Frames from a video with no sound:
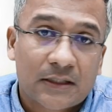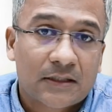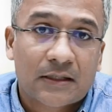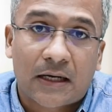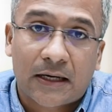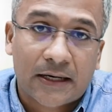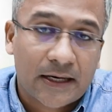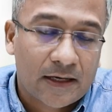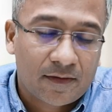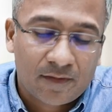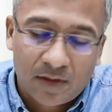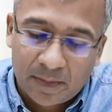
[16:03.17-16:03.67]
this
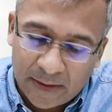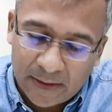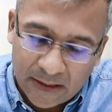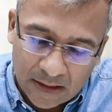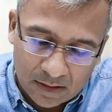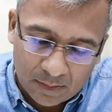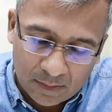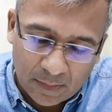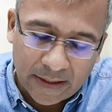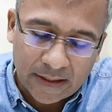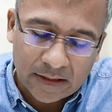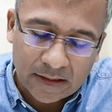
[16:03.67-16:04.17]
again will be
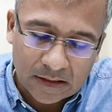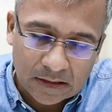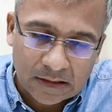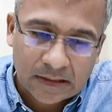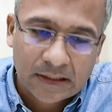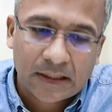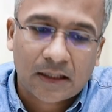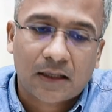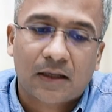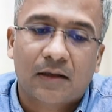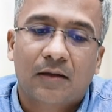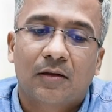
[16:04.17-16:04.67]
done by
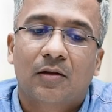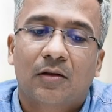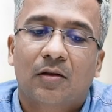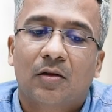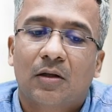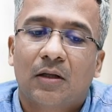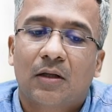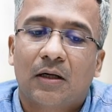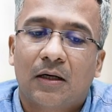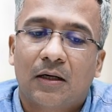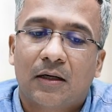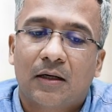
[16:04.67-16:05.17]
Yadnya.
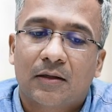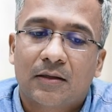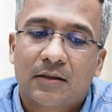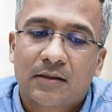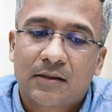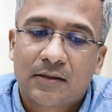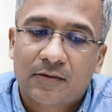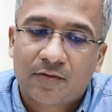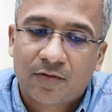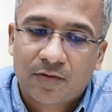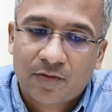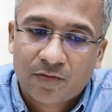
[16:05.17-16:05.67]

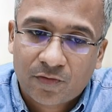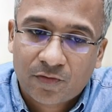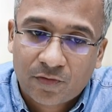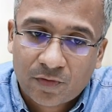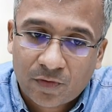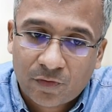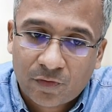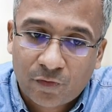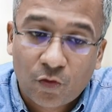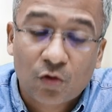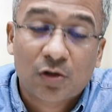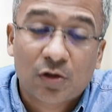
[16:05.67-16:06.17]

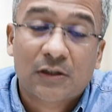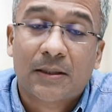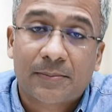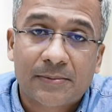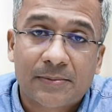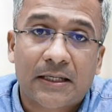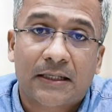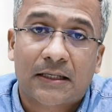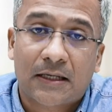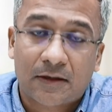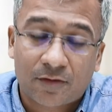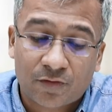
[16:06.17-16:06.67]
First
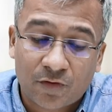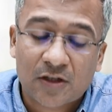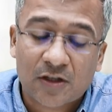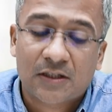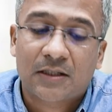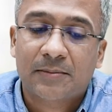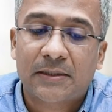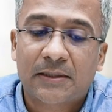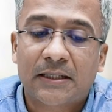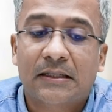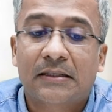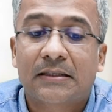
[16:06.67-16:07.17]

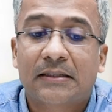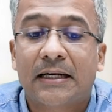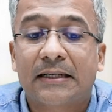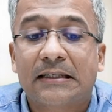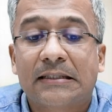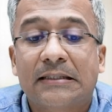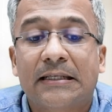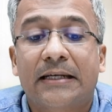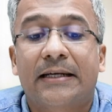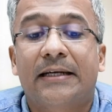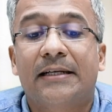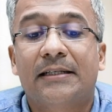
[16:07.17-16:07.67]
subject is that.
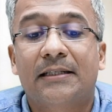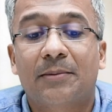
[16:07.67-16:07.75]
Second